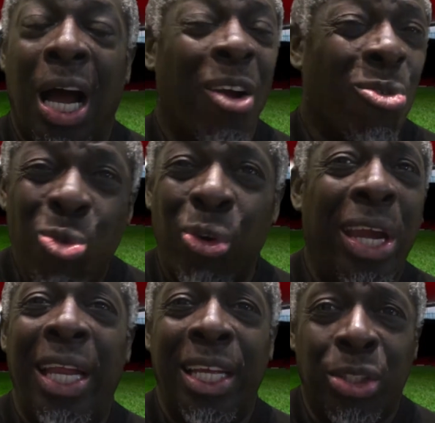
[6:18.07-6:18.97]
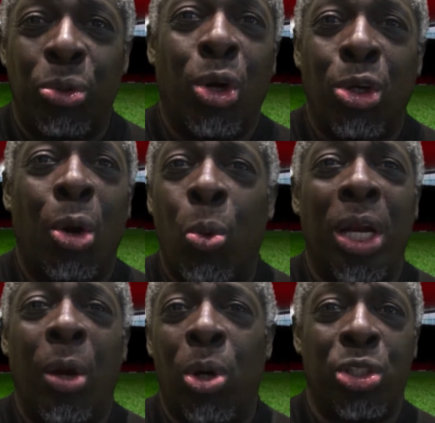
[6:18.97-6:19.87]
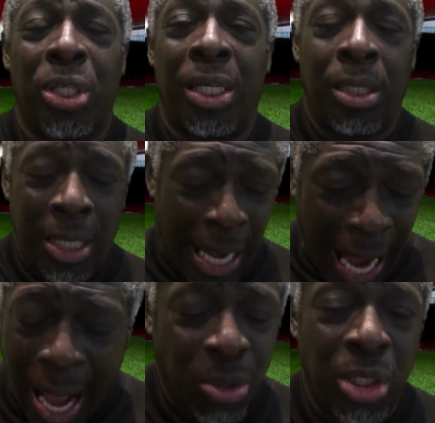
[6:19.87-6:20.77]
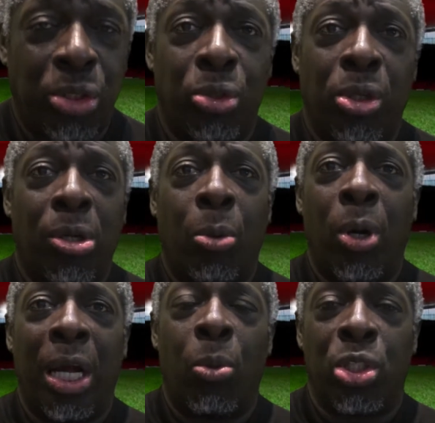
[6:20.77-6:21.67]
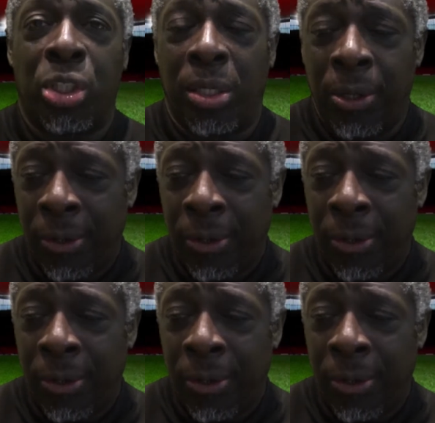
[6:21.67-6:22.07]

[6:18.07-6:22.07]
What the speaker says: I really do not know what they're watching. Absolutely do not know what they're watching.